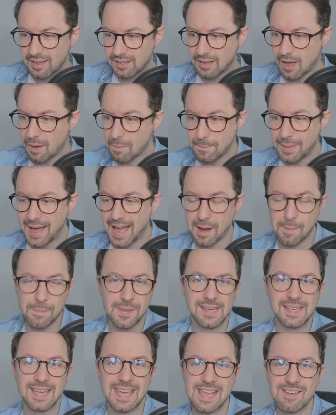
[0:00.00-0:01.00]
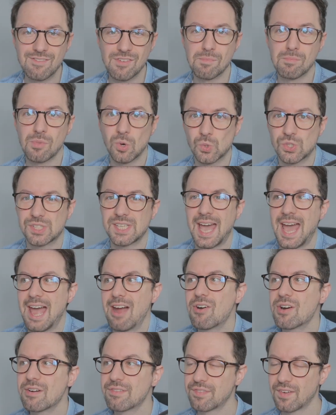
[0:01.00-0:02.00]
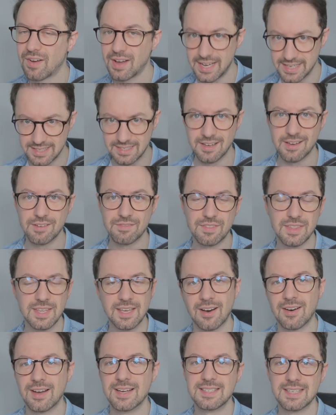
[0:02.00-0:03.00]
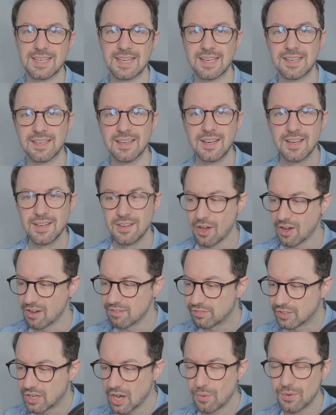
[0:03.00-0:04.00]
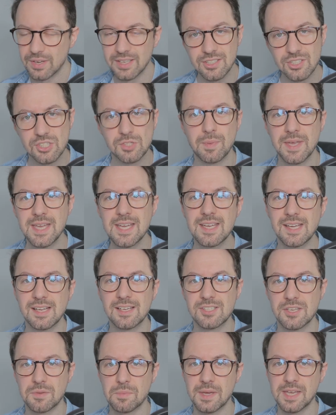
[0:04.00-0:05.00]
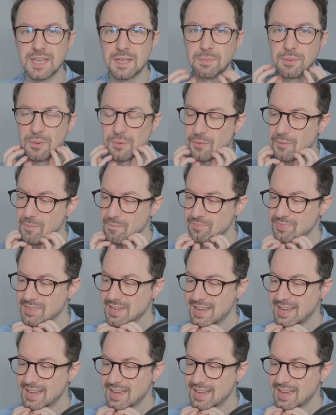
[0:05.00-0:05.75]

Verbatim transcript: come back being even more terrified of the idea of going and speaking to people.